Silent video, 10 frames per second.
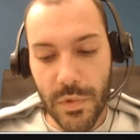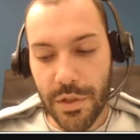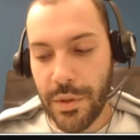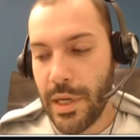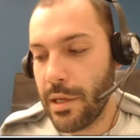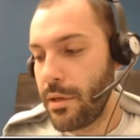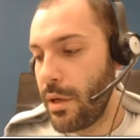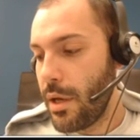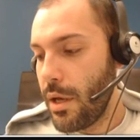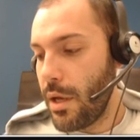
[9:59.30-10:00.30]
yeah.
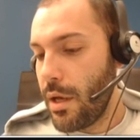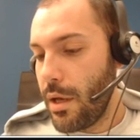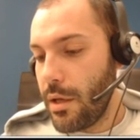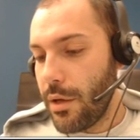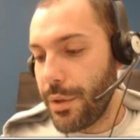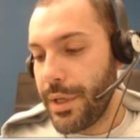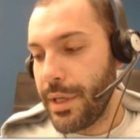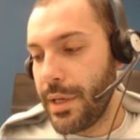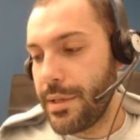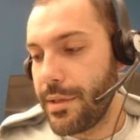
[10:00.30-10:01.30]
Okay,
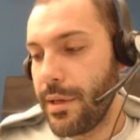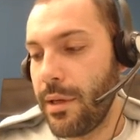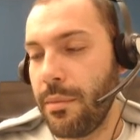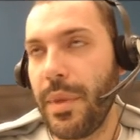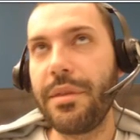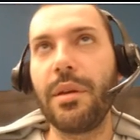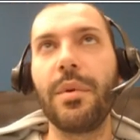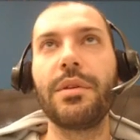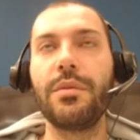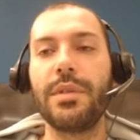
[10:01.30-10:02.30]
guys. I think I'm
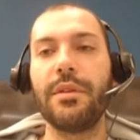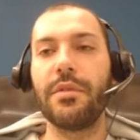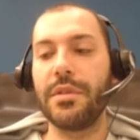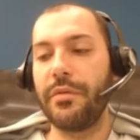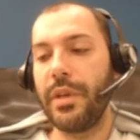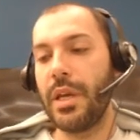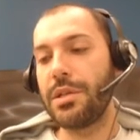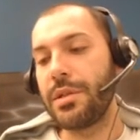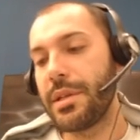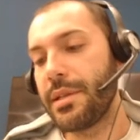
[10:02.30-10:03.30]
going to do
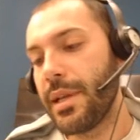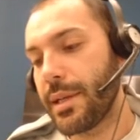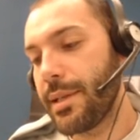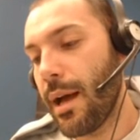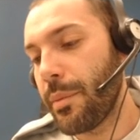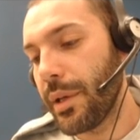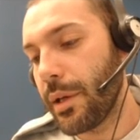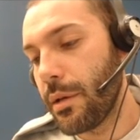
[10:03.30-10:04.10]
diversification as the next topic.